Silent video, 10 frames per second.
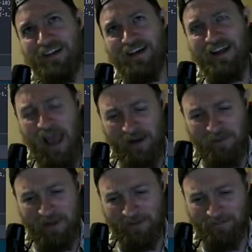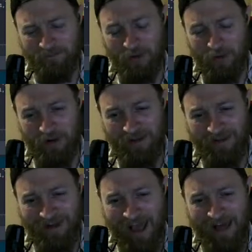an enemy or
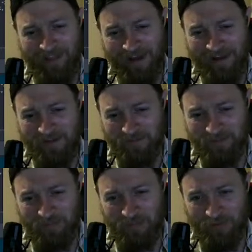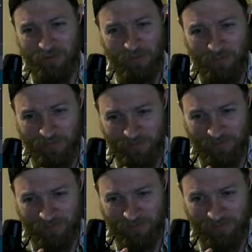an ally. So
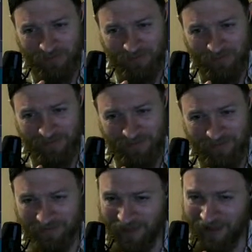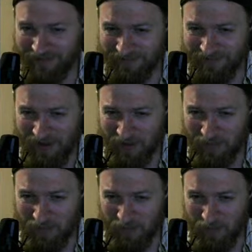that's not
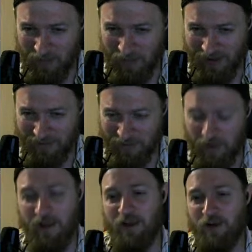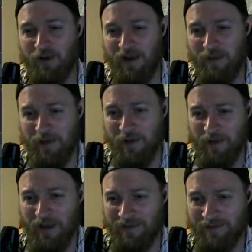quite okay. Current enemy.
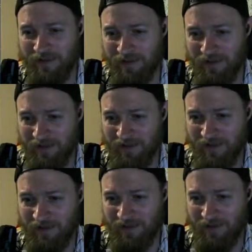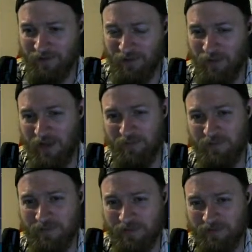Okay, I see. So
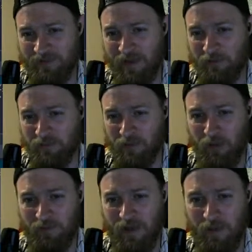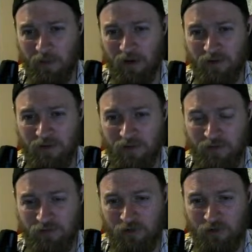that was close and that worked.
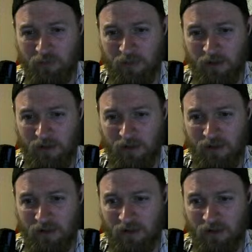This should just be